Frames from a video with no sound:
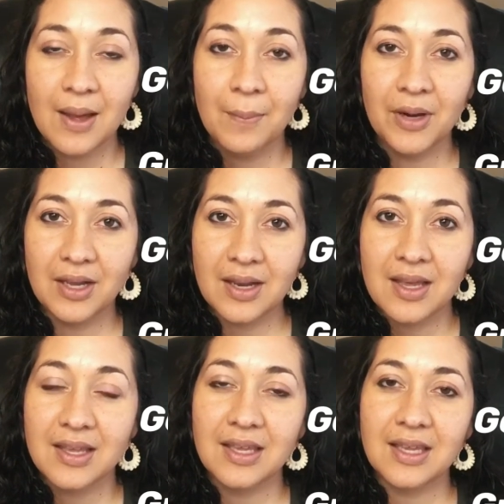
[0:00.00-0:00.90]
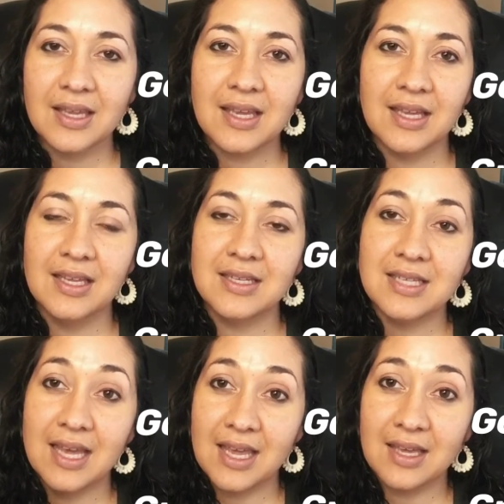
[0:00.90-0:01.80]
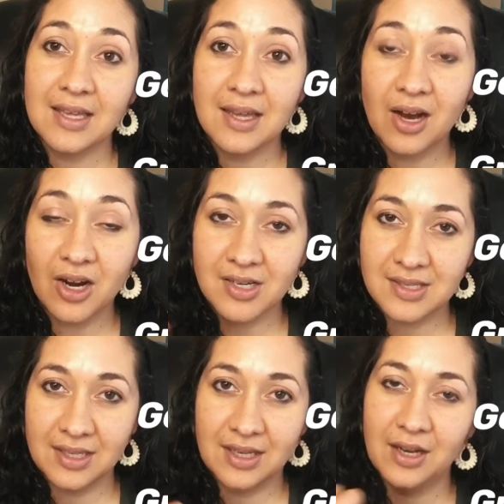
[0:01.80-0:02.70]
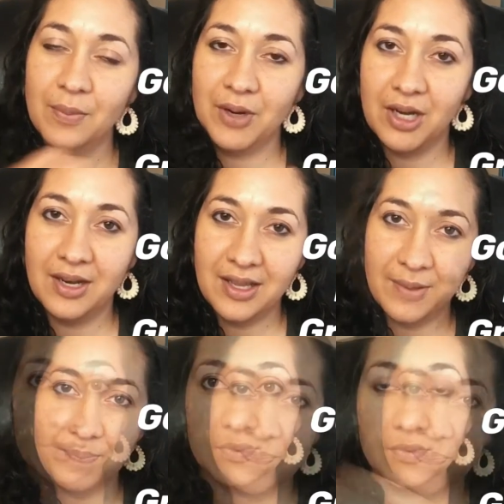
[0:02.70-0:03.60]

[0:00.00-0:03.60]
but he can take our sin upon him.